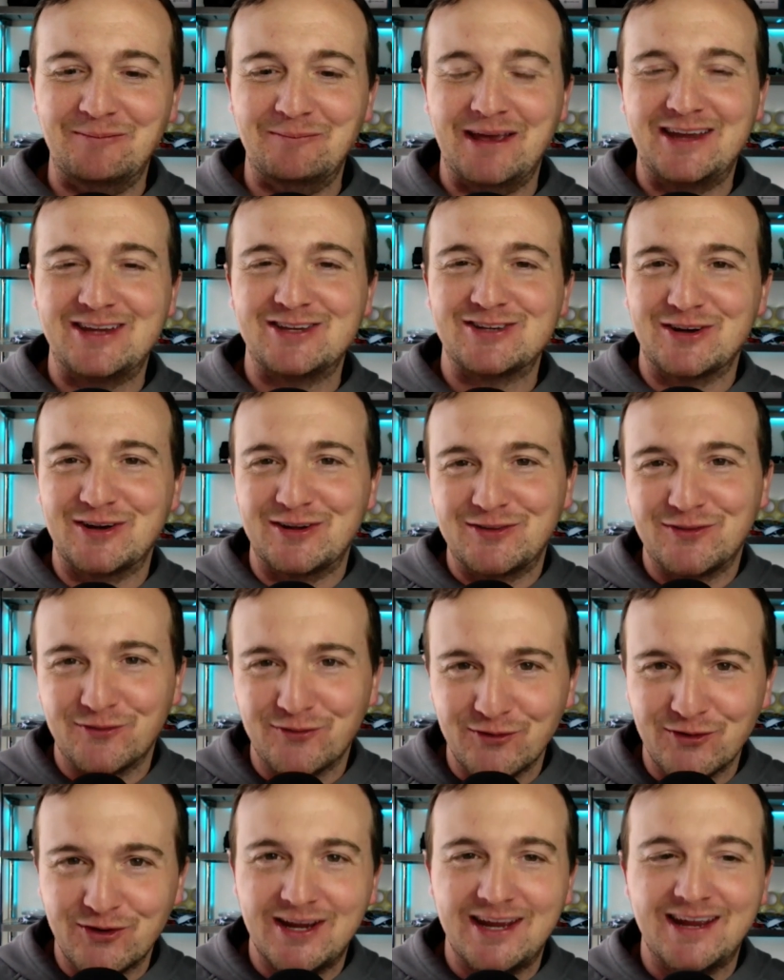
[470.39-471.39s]
make sure it's
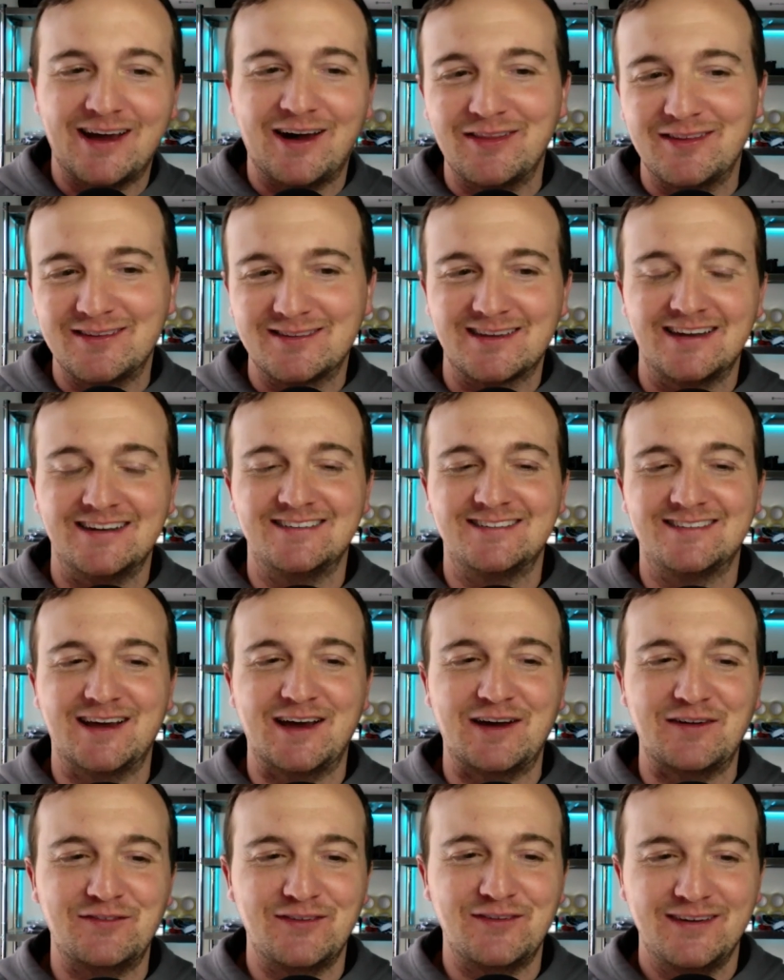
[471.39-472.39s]
free, all this kind of
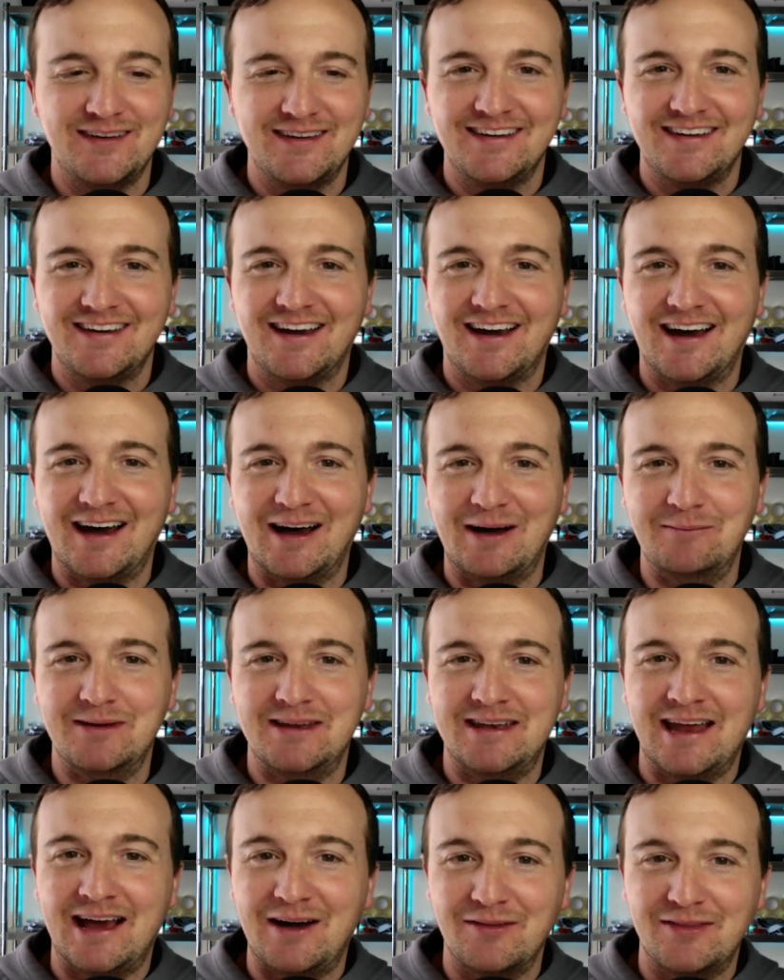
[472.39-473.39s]
stuff.
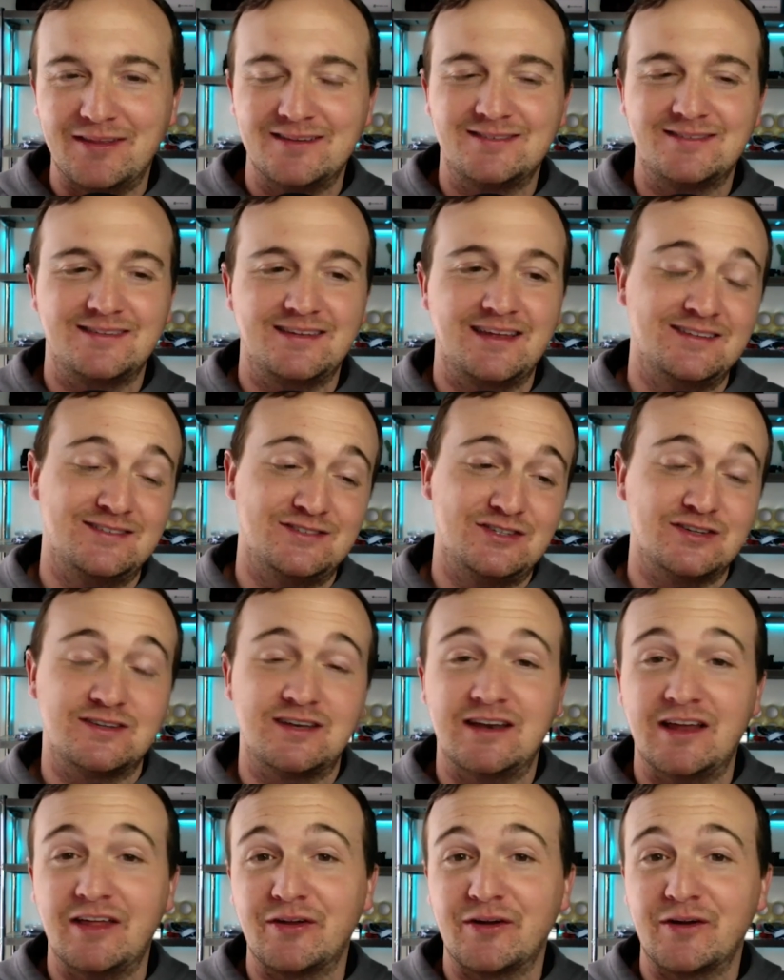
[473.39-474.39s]
And now this is
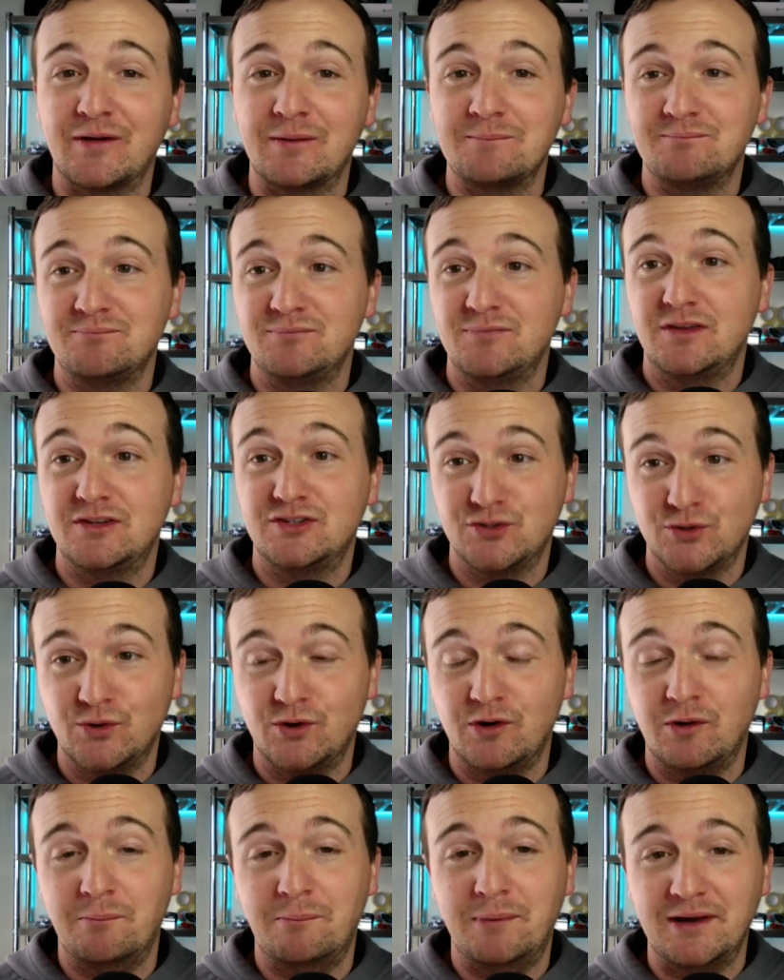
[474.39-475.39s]
just another
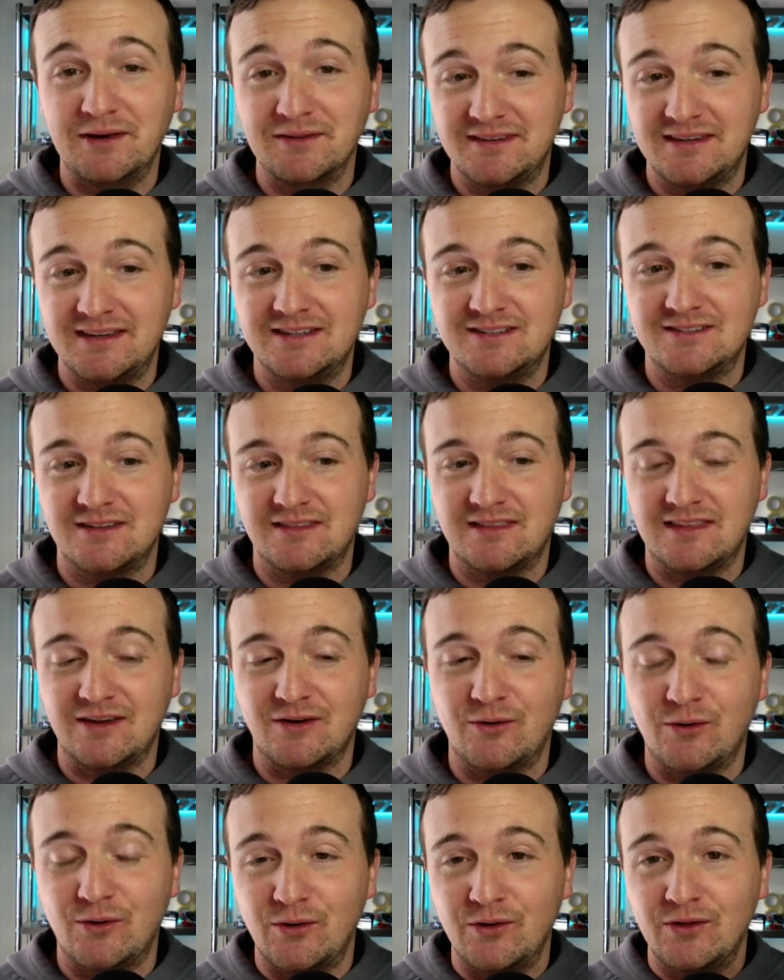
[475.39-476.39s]
tool built into the
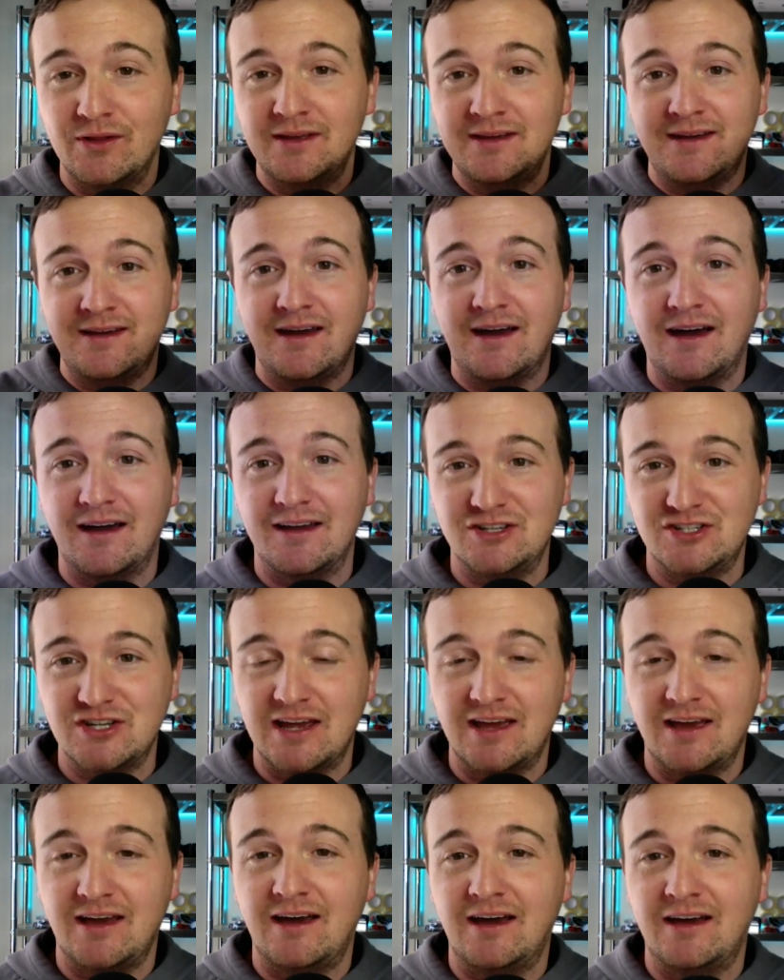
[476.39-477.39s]
whole
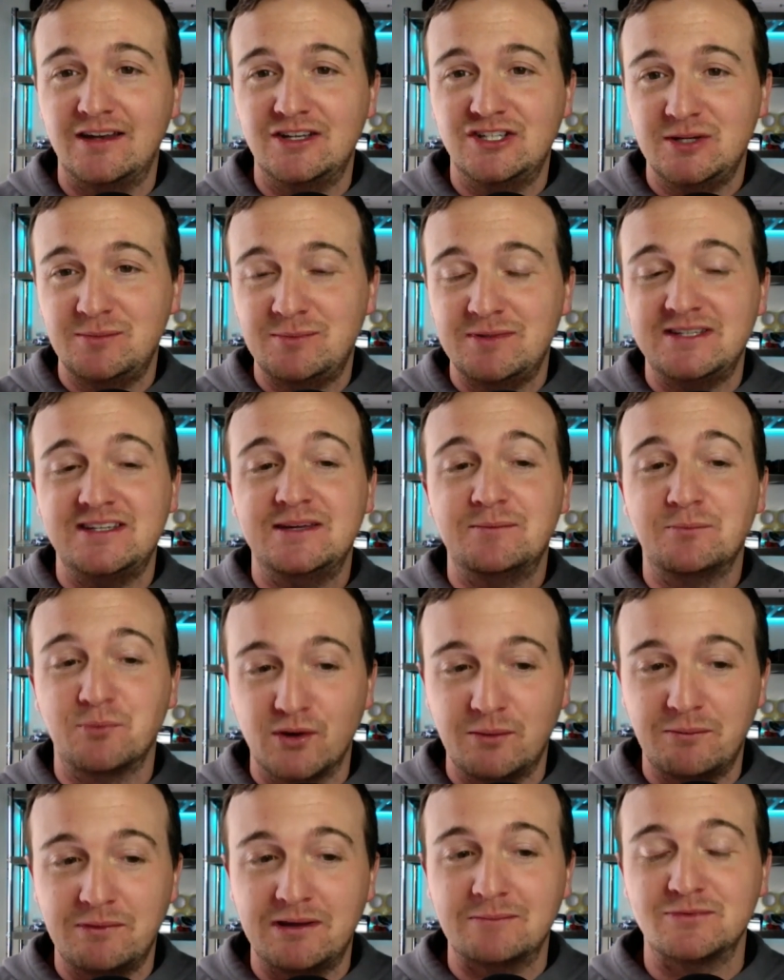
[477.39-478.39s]
GPT
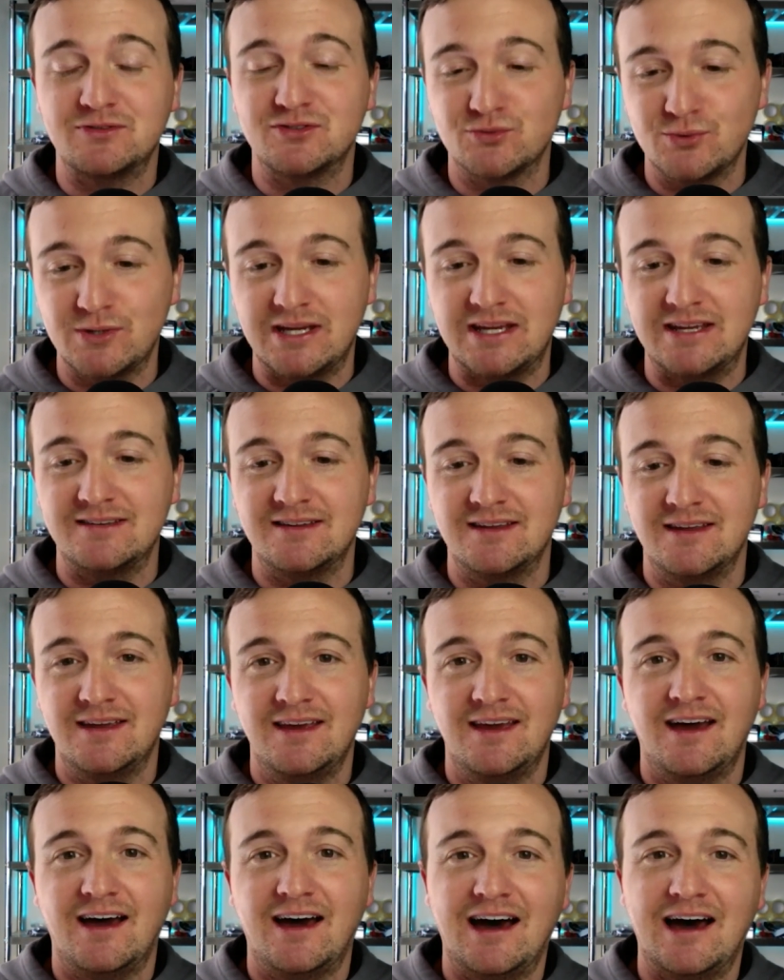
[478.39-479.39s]
Premium suite.
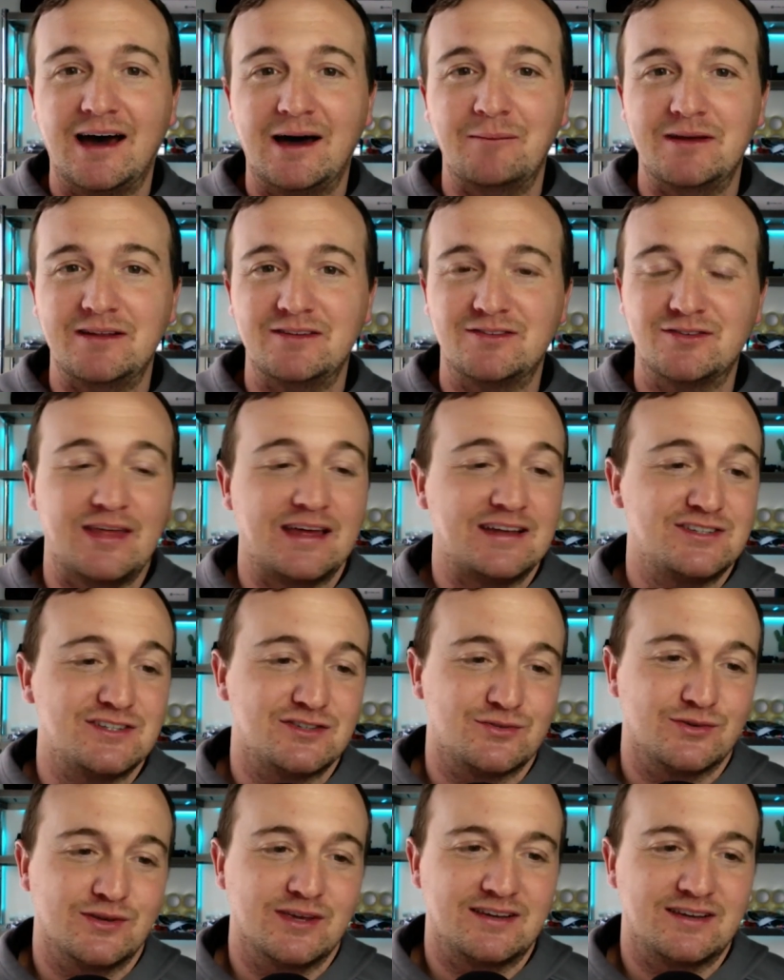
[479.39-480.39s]
And so that's just really